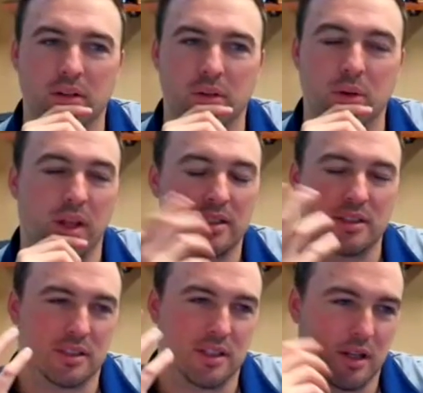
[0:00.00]
Well, that's
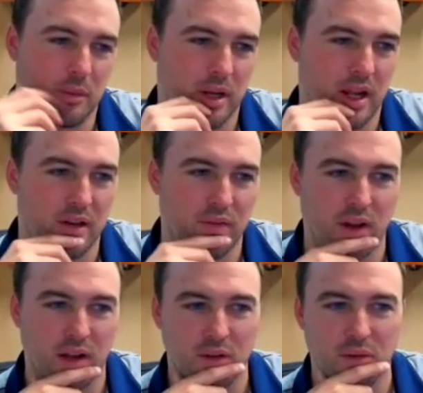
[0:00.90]
just it. I mean, added
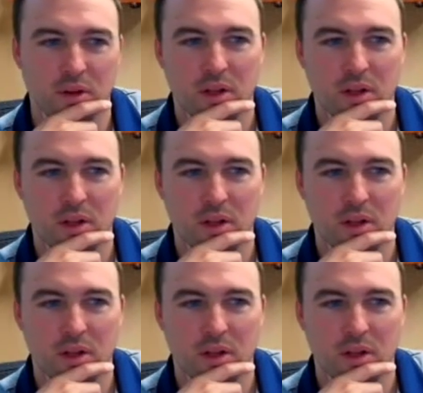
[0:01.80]
value.